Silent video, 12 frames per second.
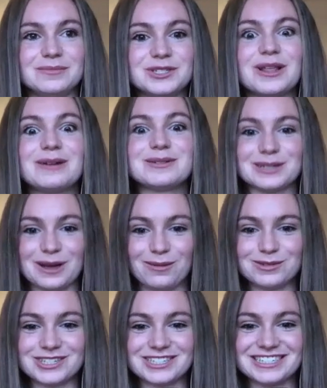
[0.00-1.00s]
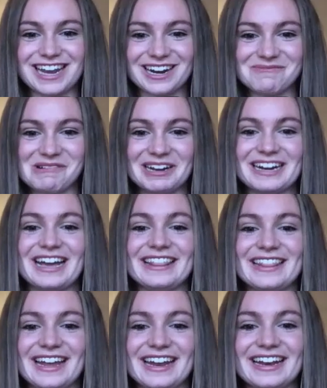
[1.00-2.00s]
So that was an accomplishment to get him on.
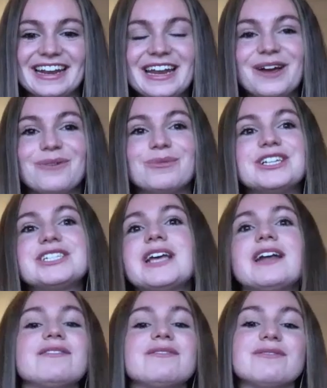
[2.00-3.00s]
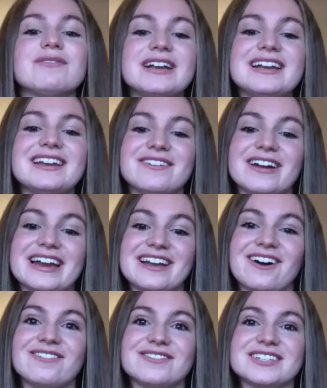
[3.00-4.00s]
And then we just had a really
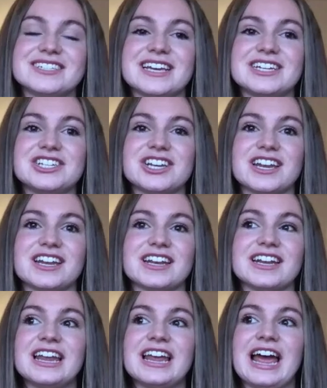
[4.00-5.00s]
great conversation.